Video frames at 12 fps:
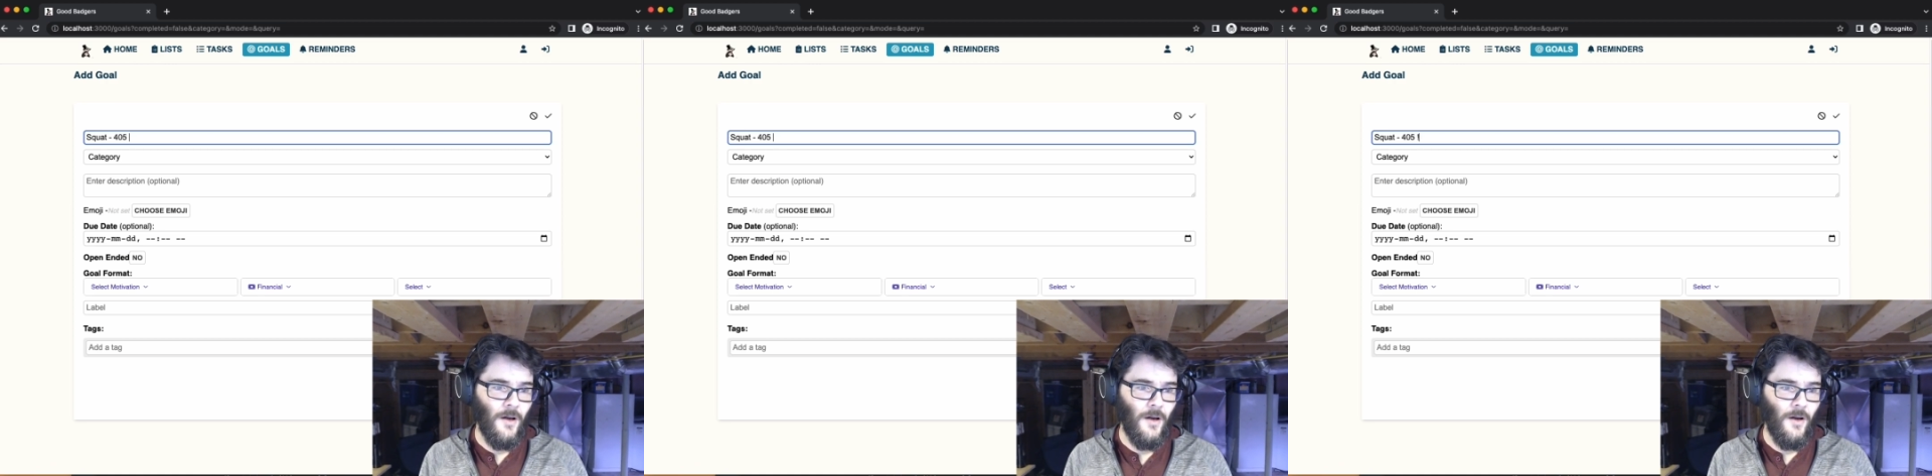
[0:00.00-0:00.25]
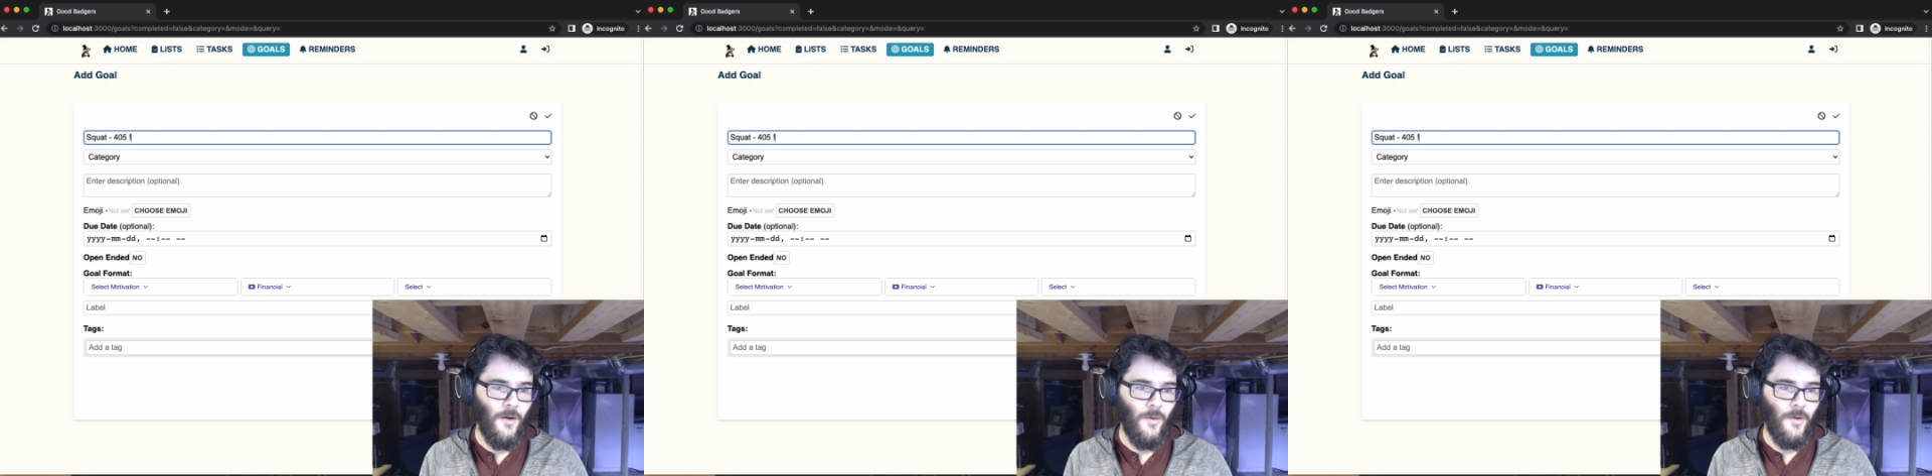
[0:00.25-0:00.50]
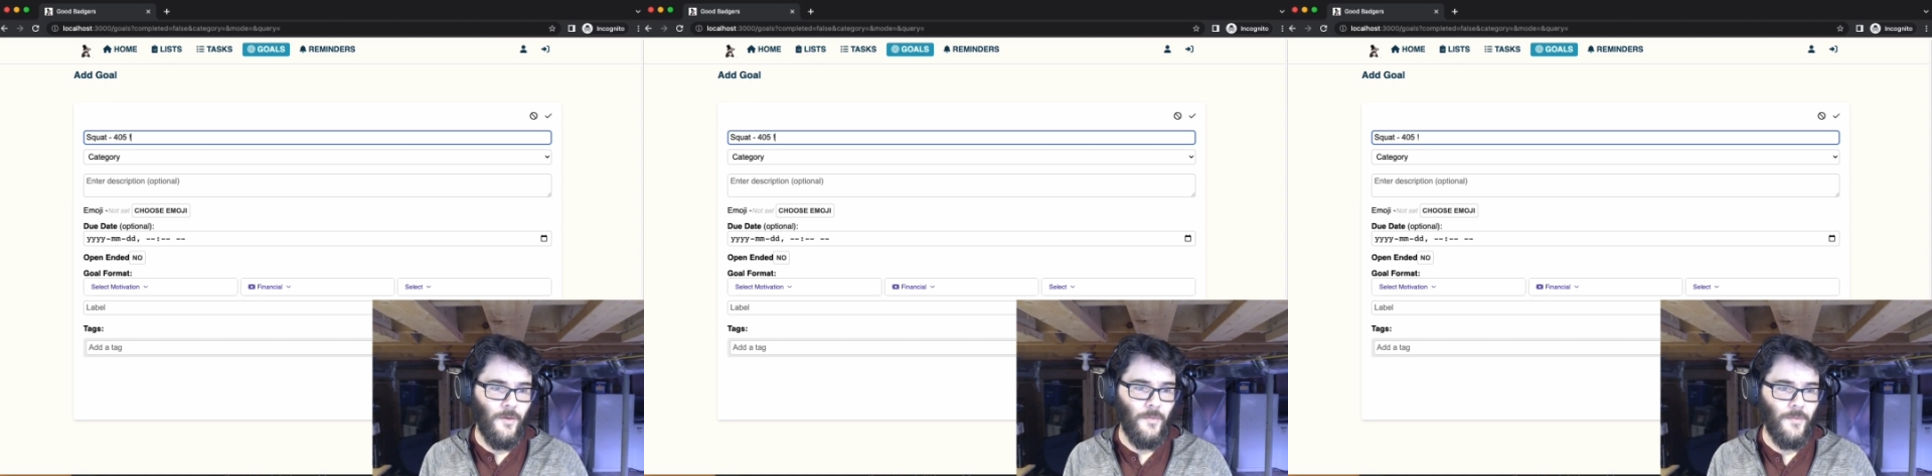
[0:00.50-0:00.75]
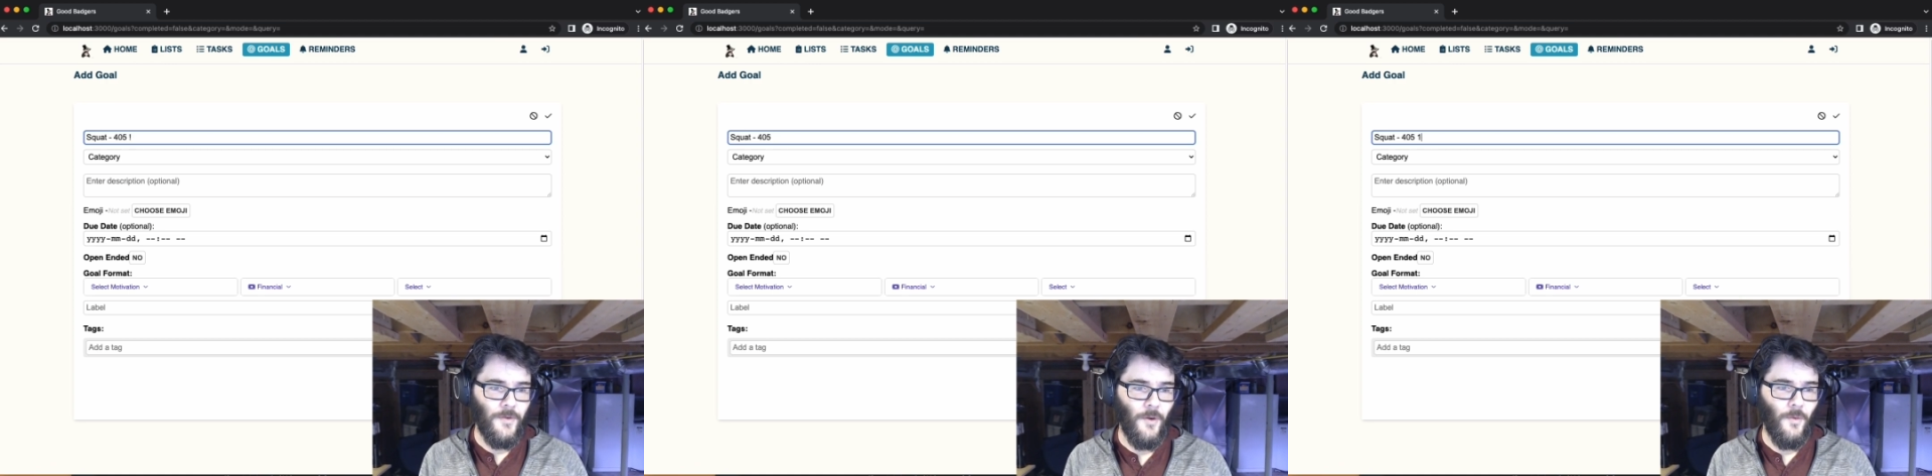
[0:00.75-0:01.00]
know,
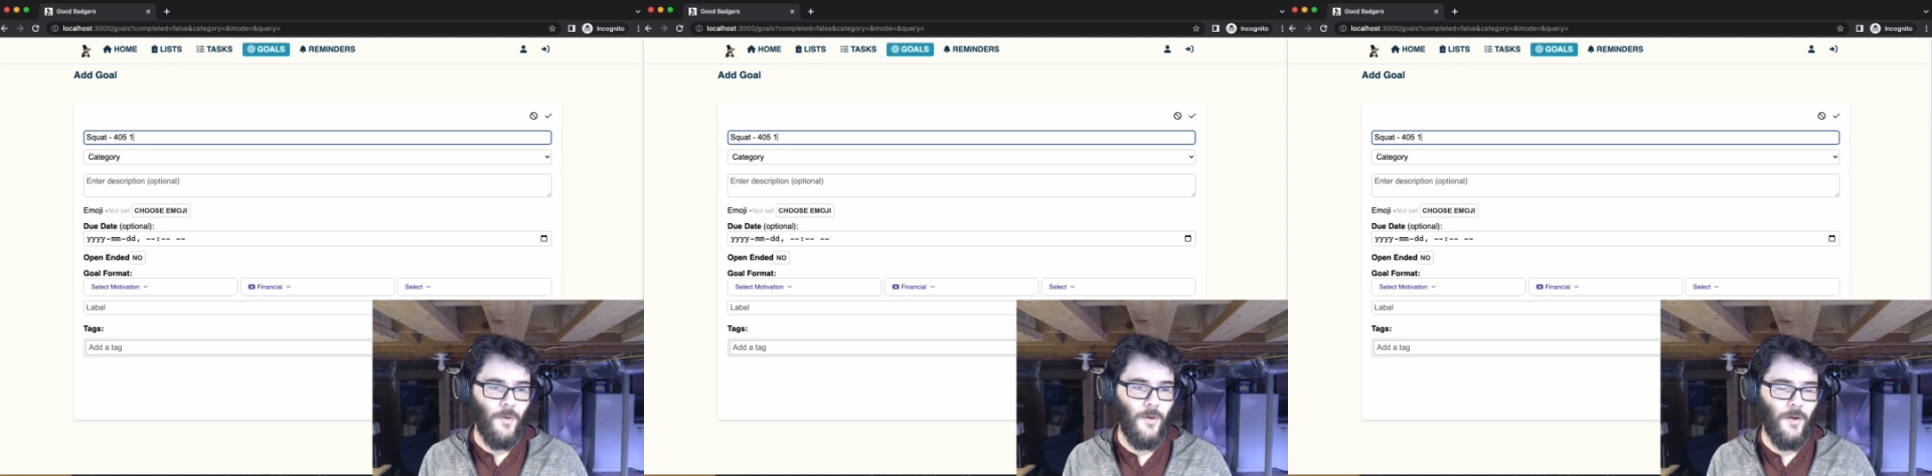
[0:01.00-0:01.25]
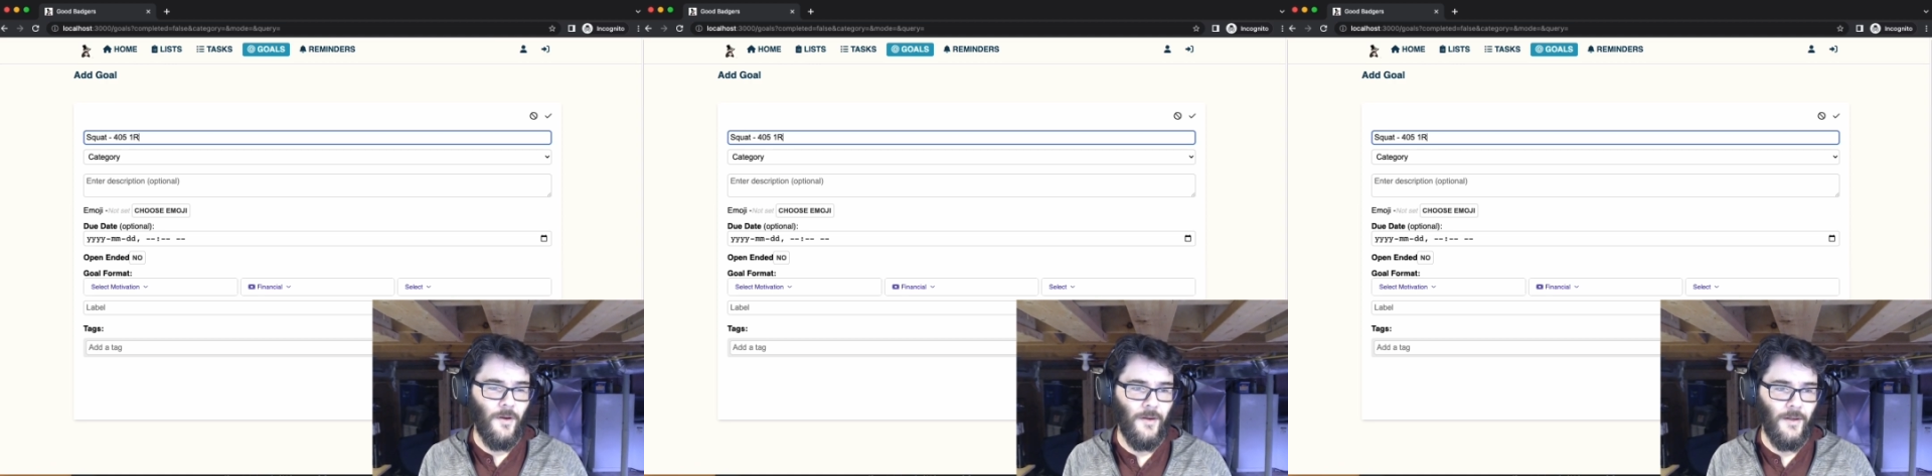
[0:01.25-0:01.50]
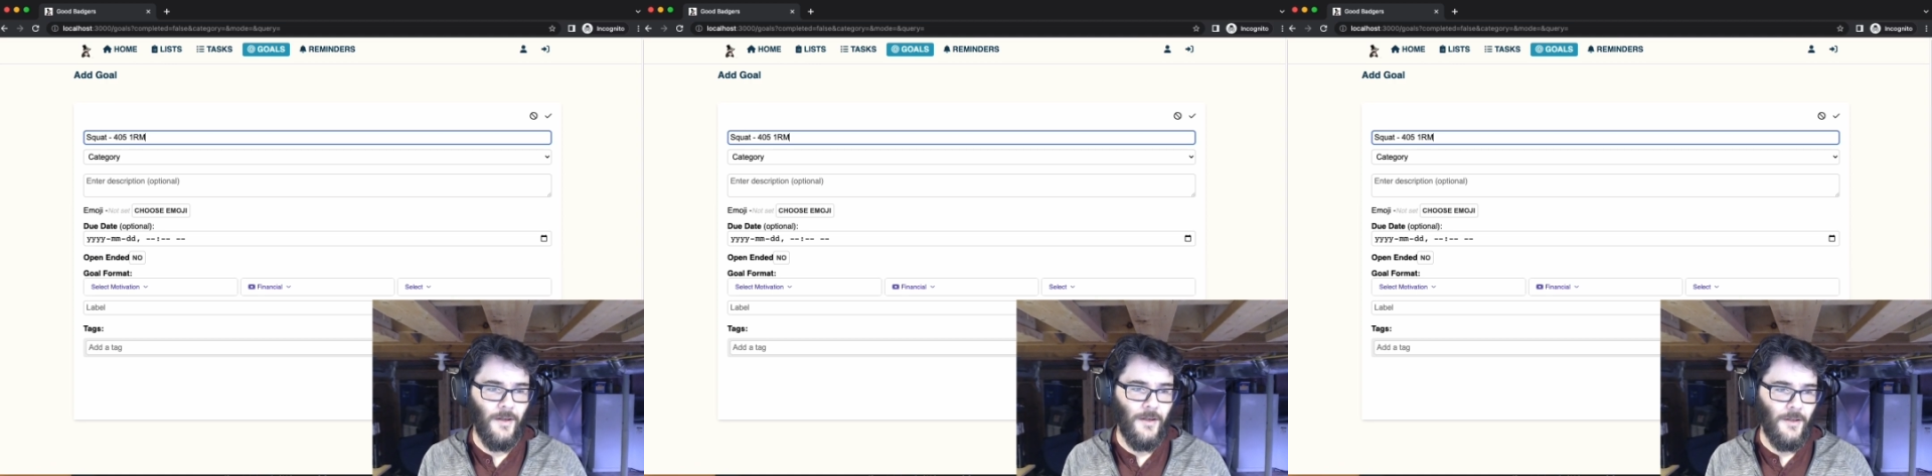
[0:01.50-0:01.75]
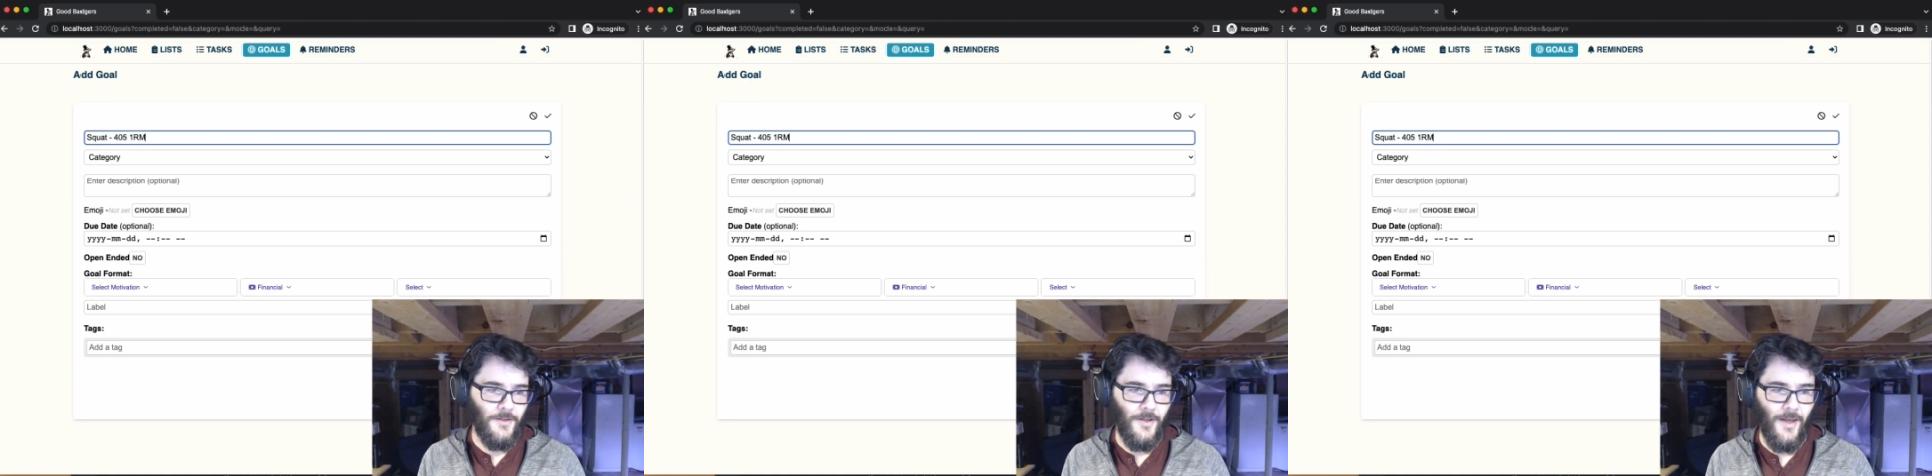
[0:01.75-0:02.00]
so
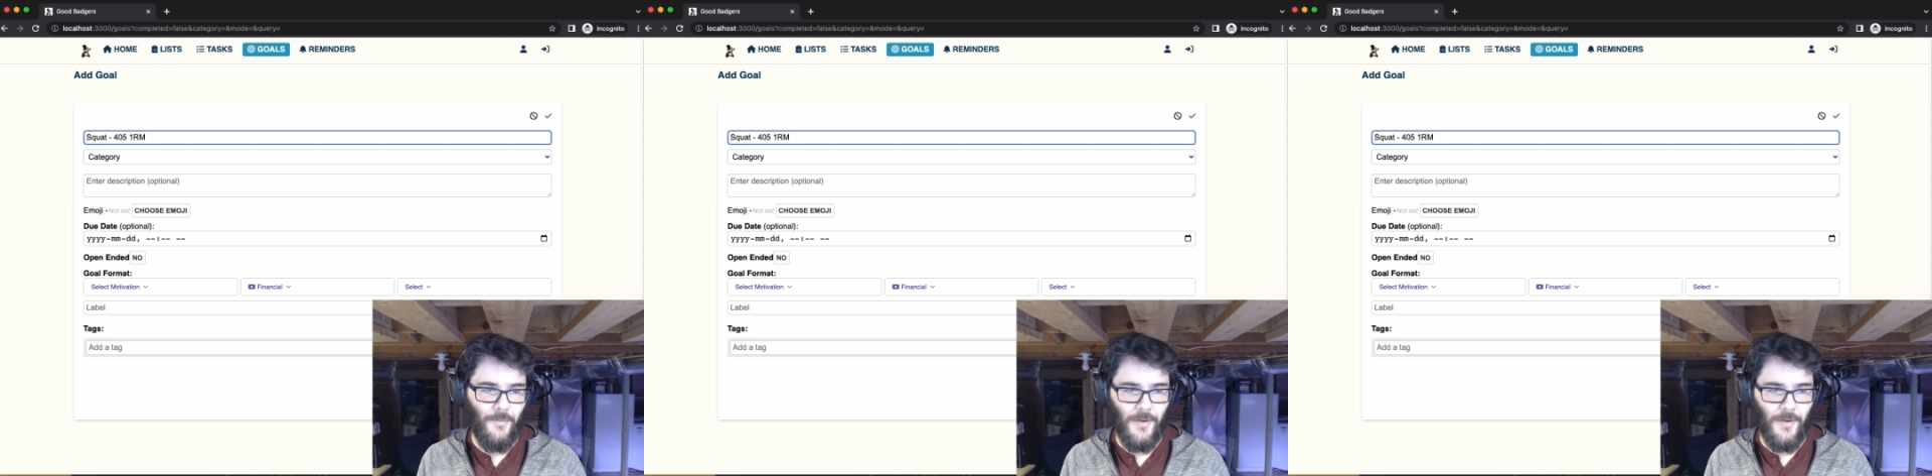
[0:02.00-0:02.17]
that